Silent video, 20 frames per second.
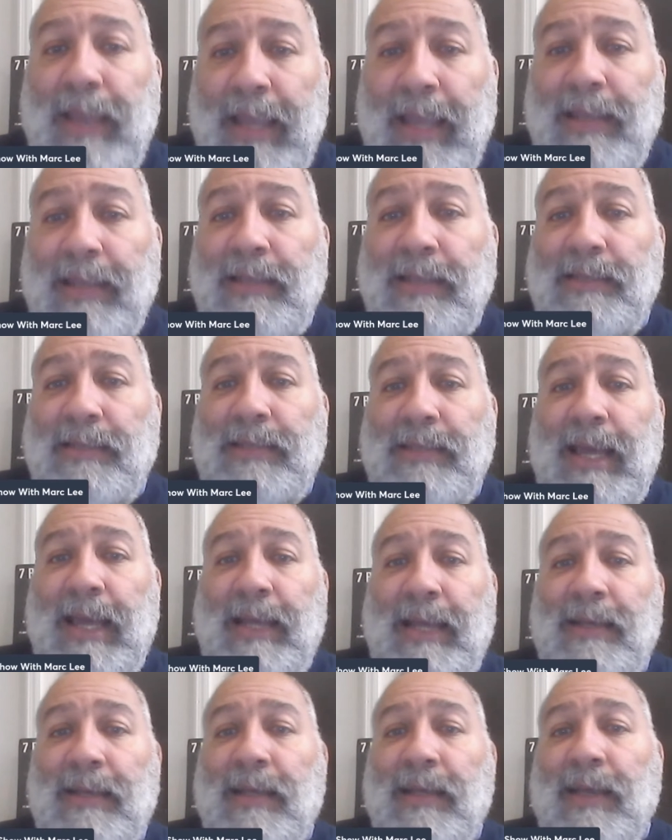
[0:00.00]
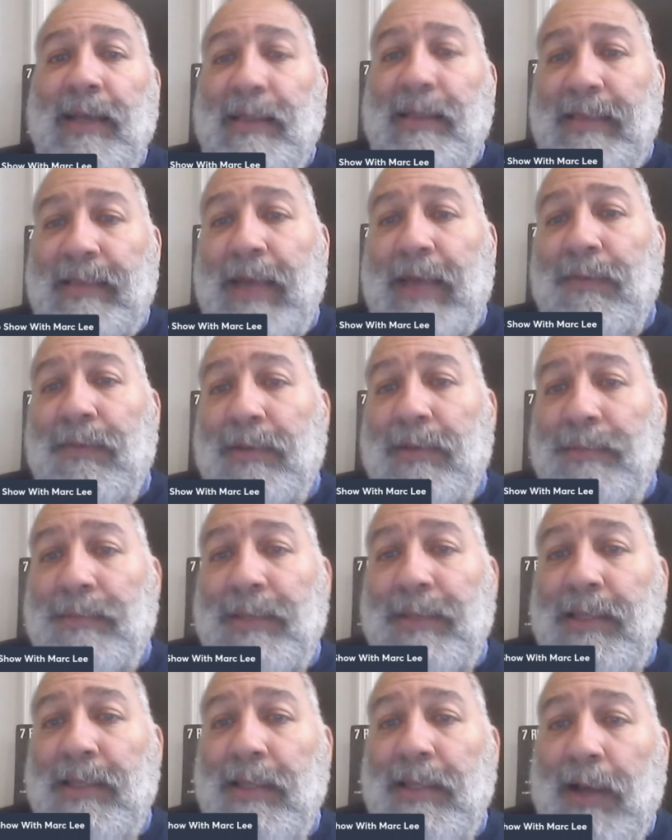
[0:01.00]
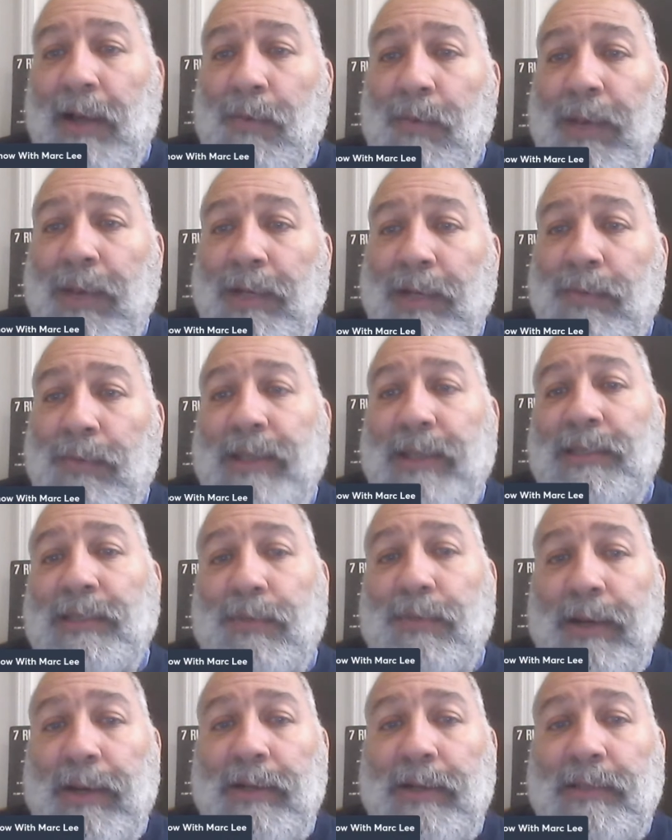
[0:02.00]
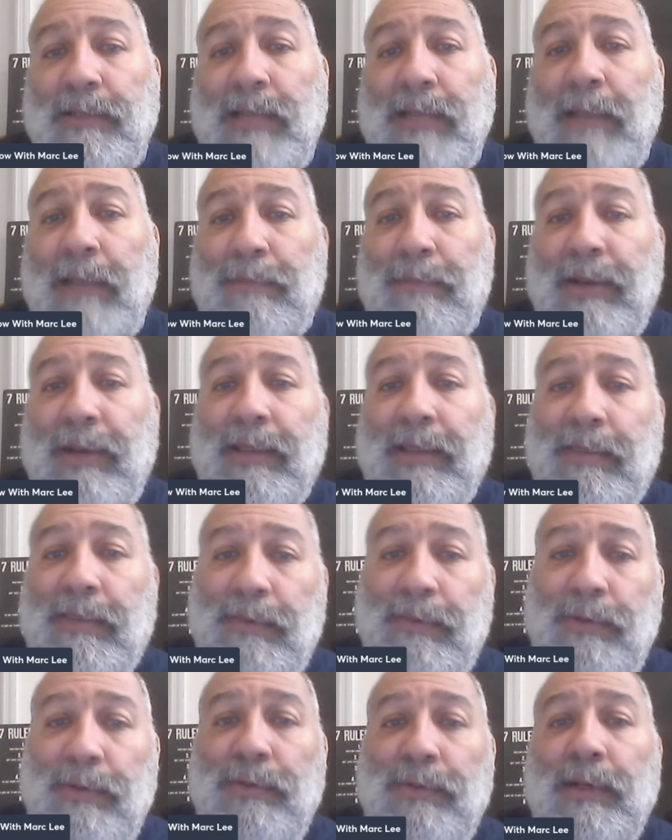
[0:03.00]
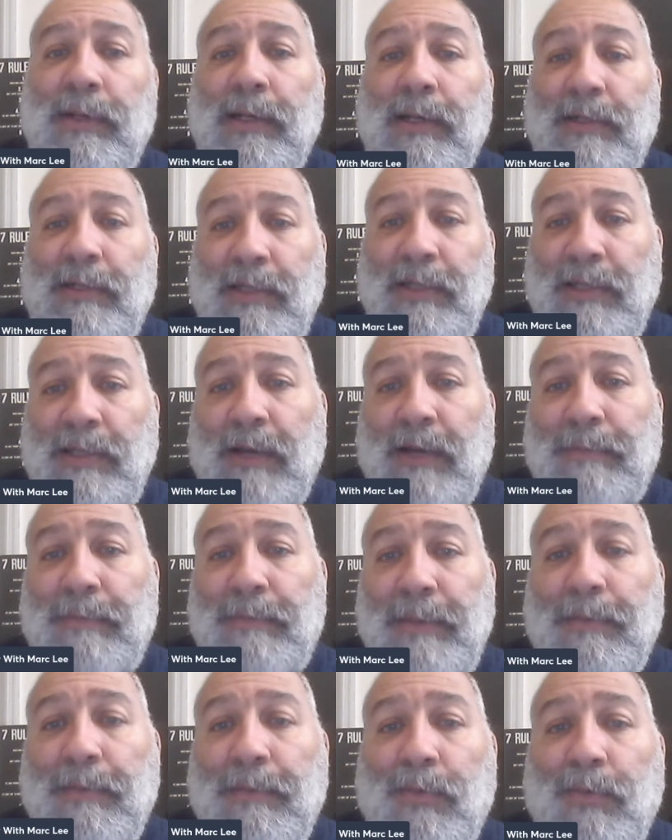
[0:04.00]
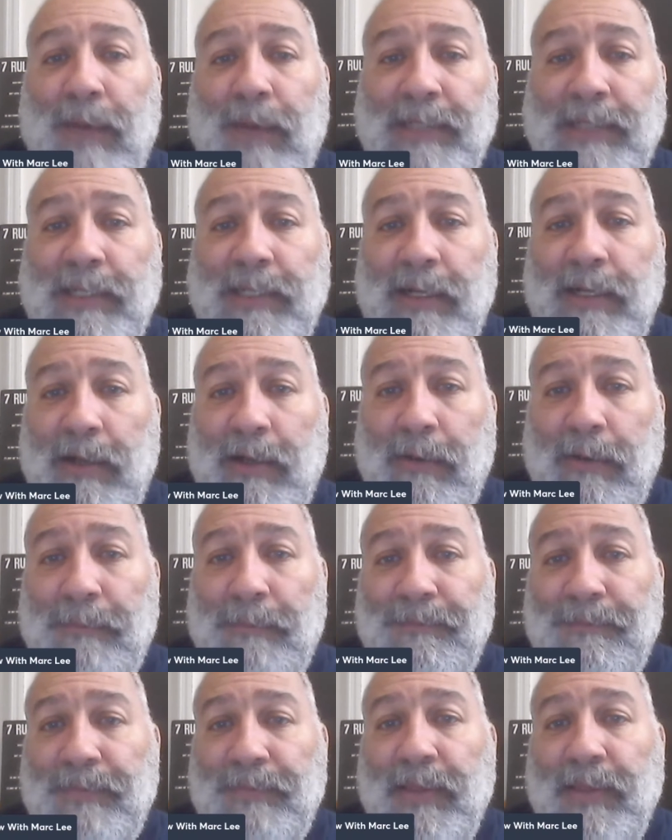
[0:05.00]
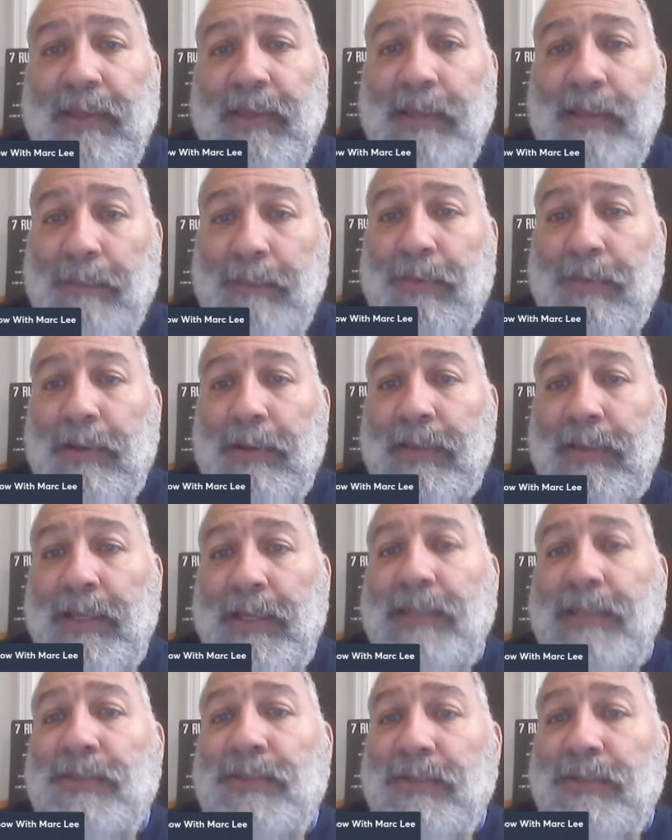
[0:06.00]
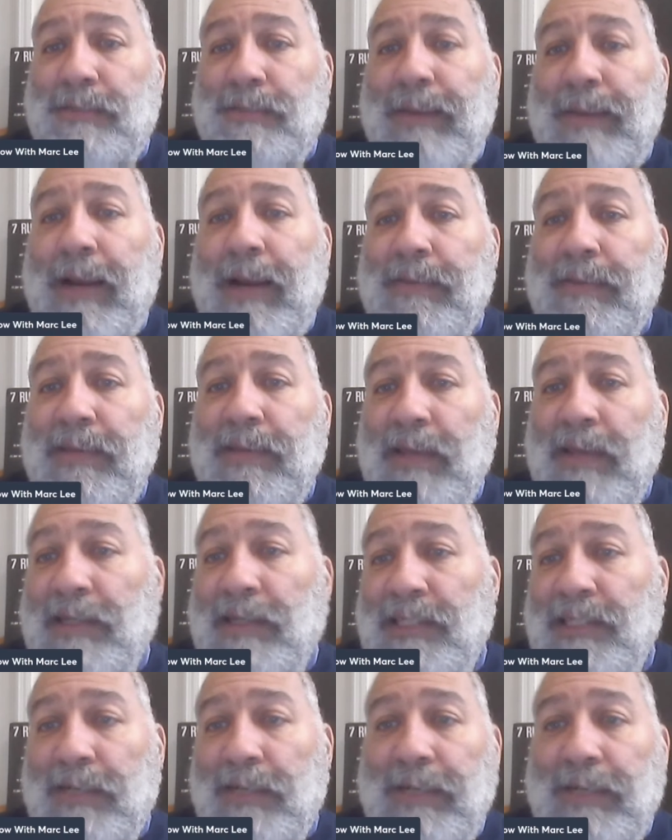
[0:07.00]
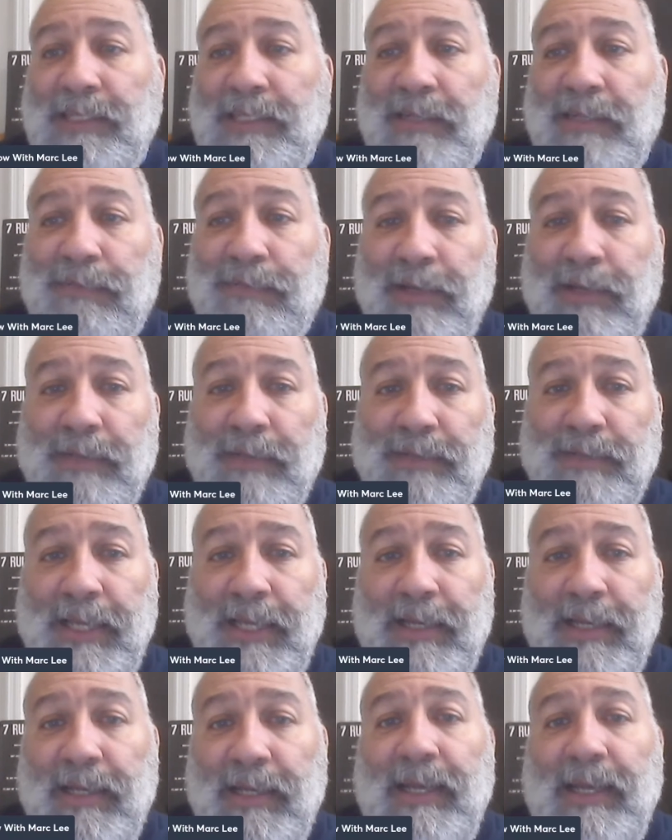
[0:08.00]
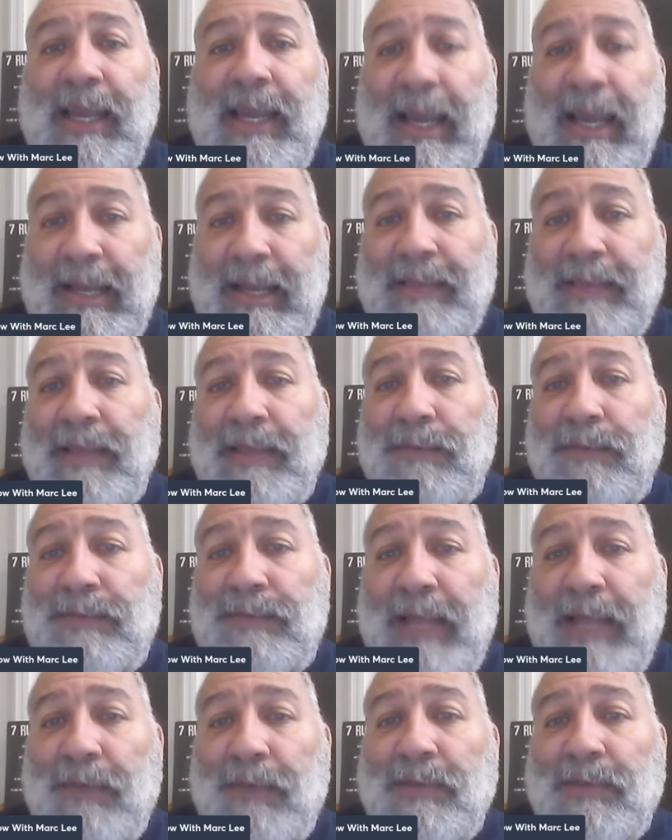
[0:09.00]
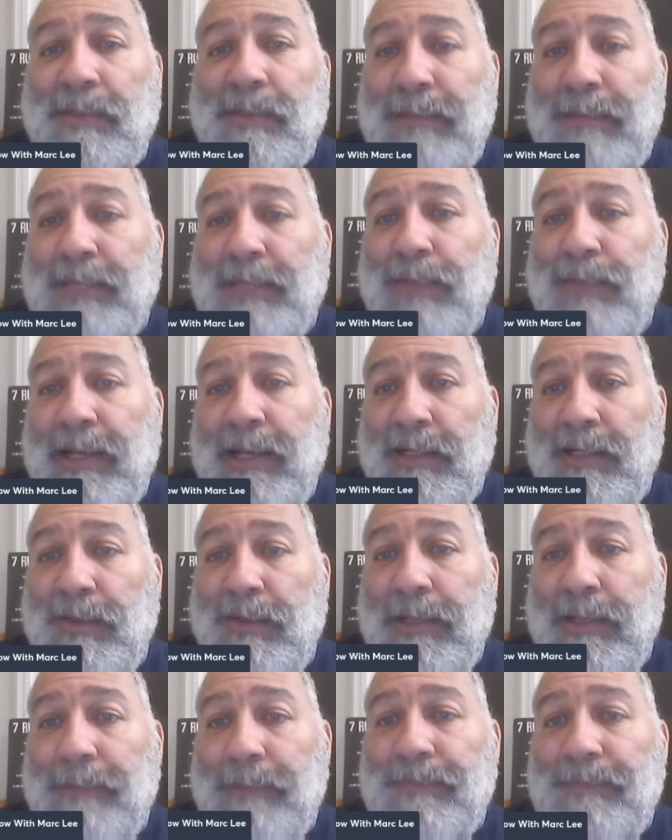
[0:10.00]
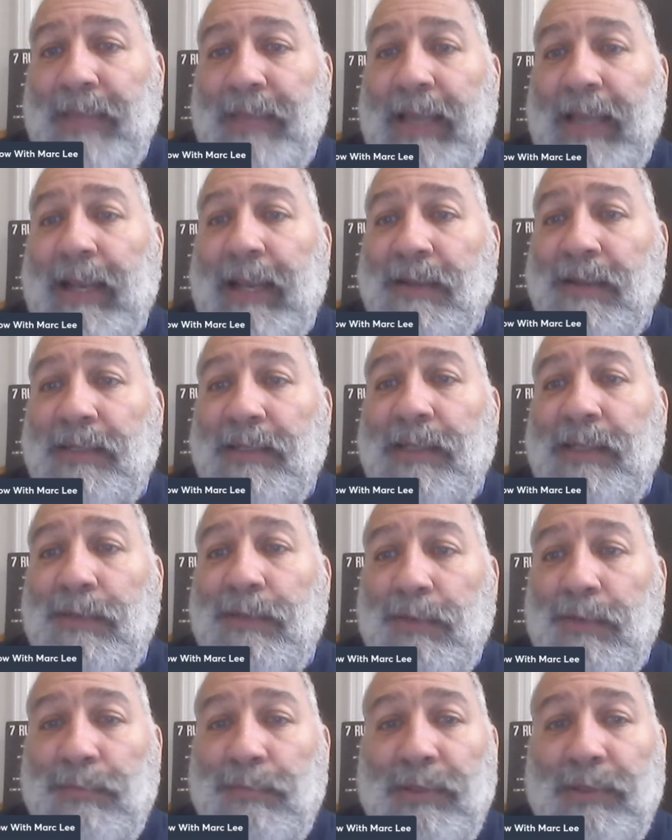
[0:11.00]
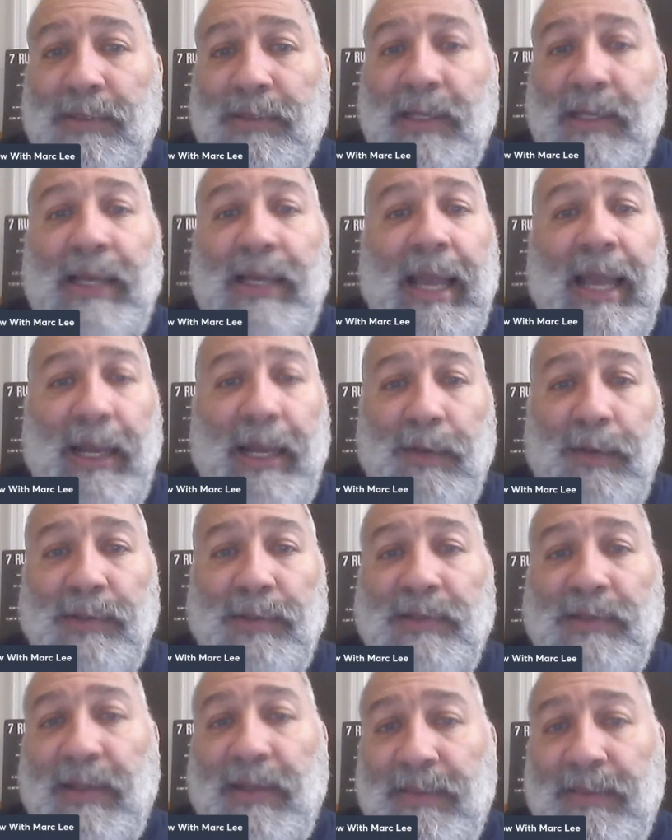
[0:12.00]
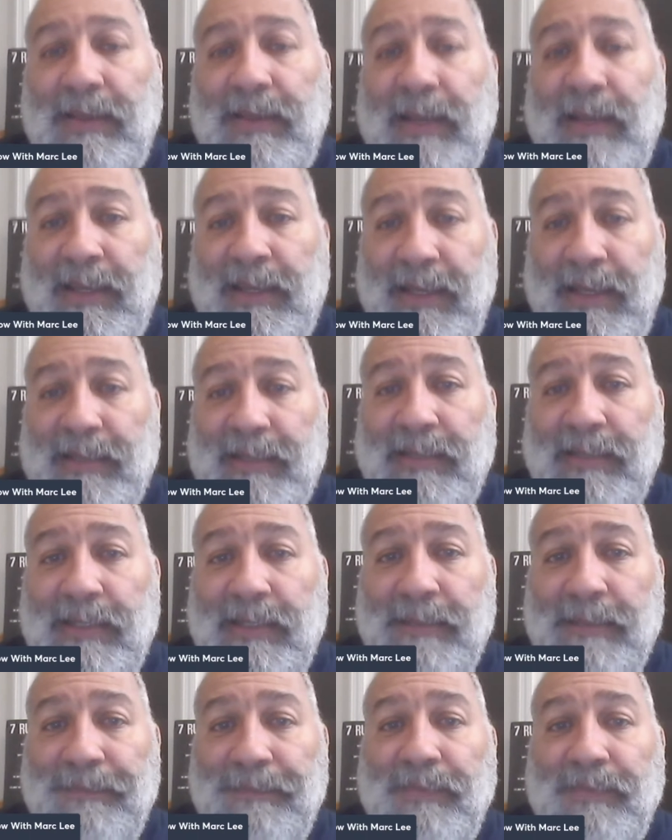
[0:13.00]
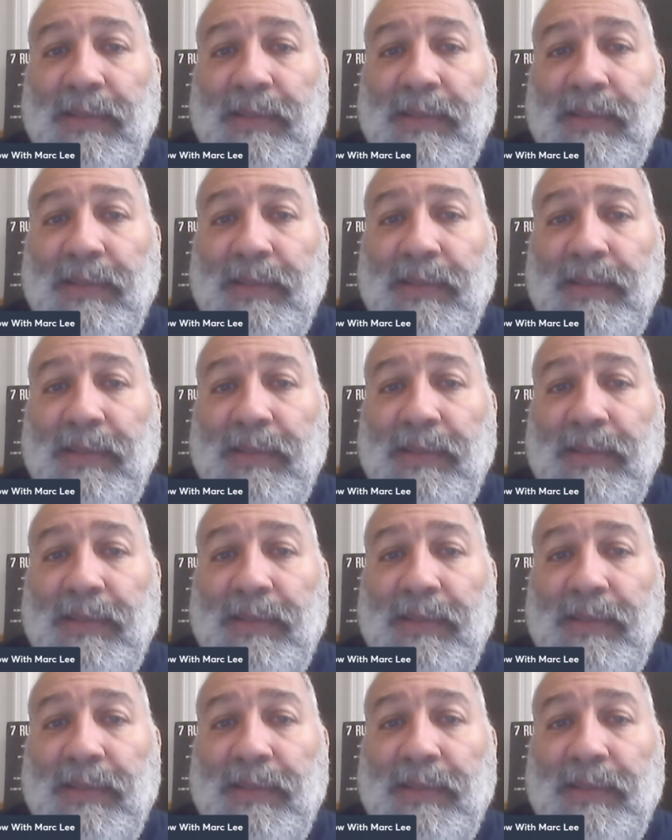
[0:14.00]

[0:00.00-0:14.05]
and he decided that would be a way to raise awareness and break through to young people watching at home. The important thing is to inspire the young generation, Freedom said, and I think that was the best way to do it. And I looked at the rule books, and there was nothing against it.